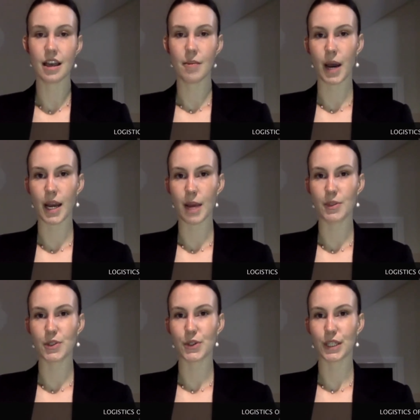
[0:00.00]
My name
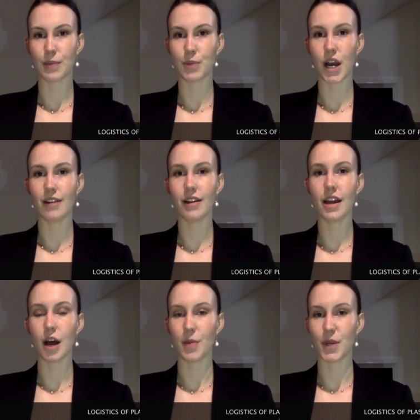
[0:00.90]
is Julia Brown, and
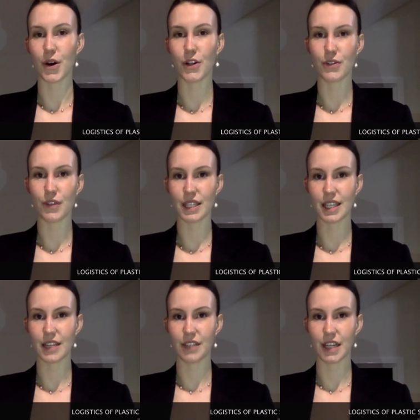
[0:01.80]
I'll be your host for this
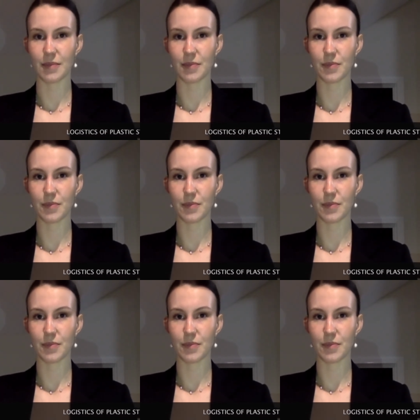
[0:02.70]
evening.